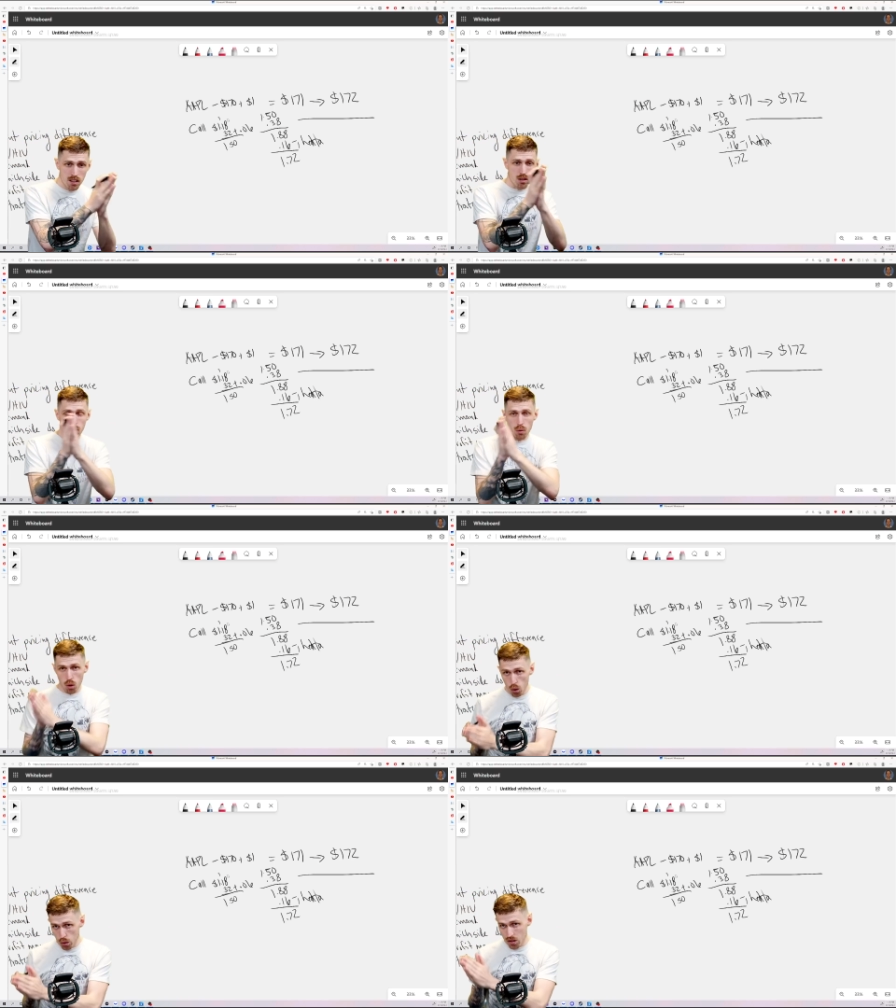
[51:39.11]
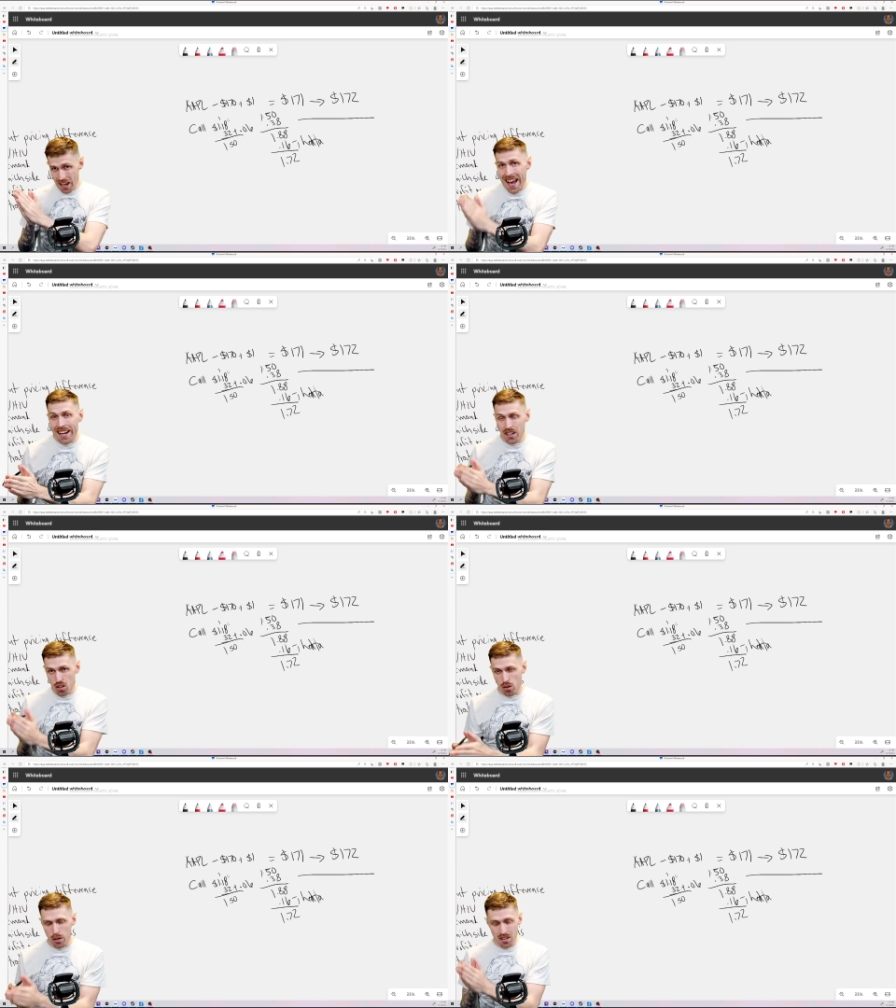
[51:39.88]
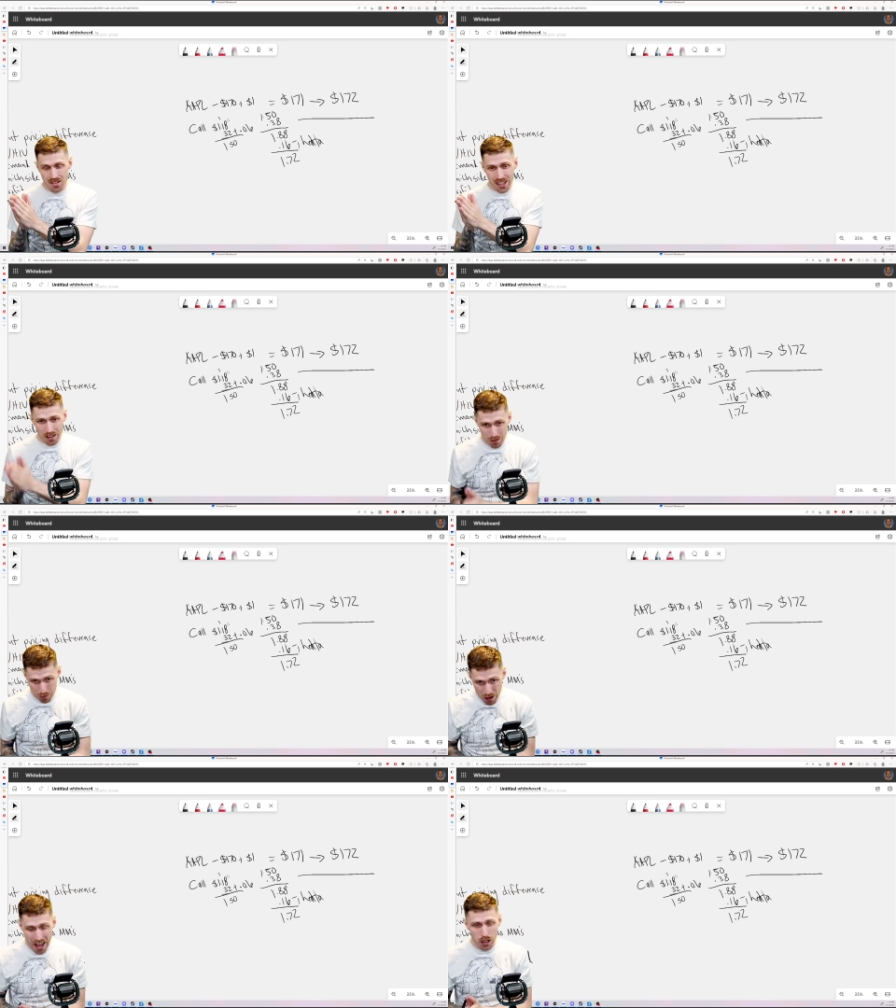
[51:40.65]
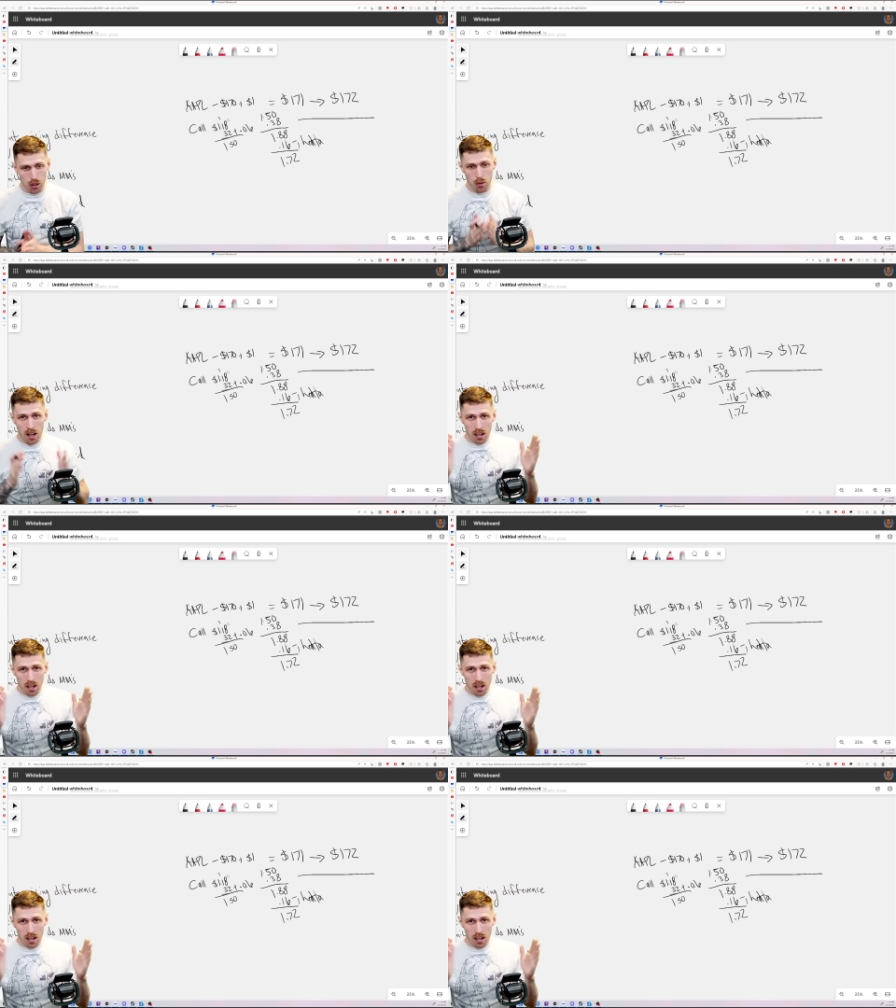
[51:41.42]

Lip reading: you lose extrinsic value.